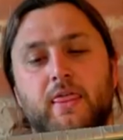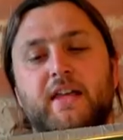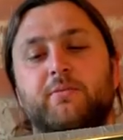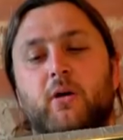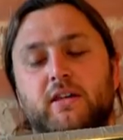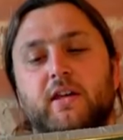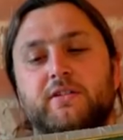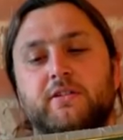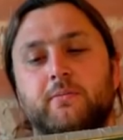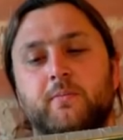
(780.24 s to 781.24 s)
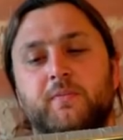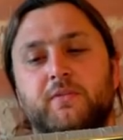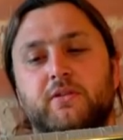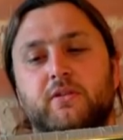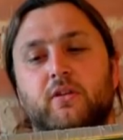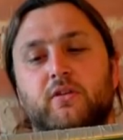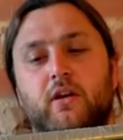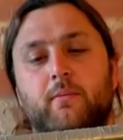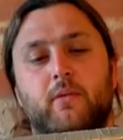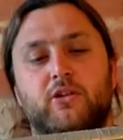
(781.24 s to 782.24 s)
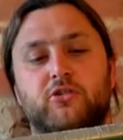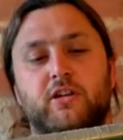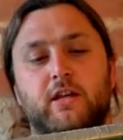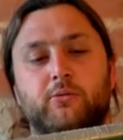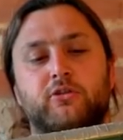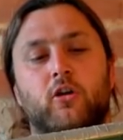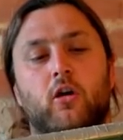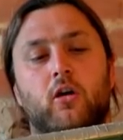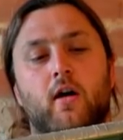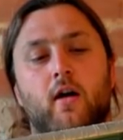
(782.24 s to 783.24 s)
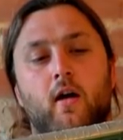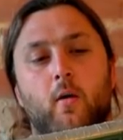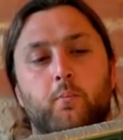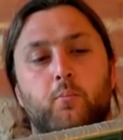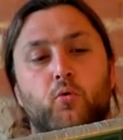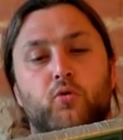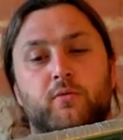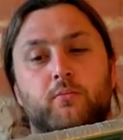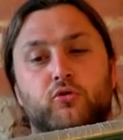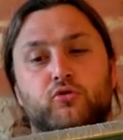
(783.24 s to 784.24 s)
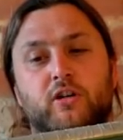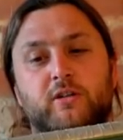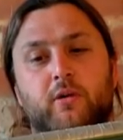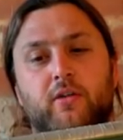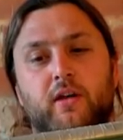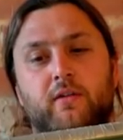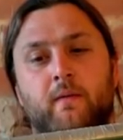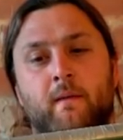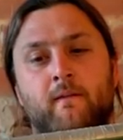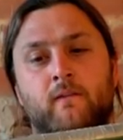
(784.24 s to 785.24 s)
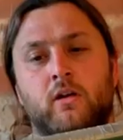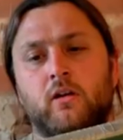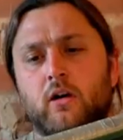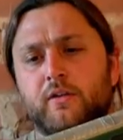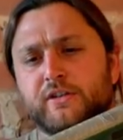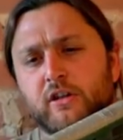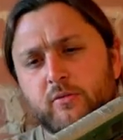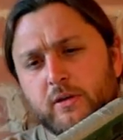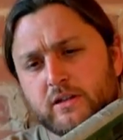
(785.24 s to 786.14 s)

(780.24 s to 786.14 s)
That's my guess. I imagine he was bored of model trains by then. Oh, there's another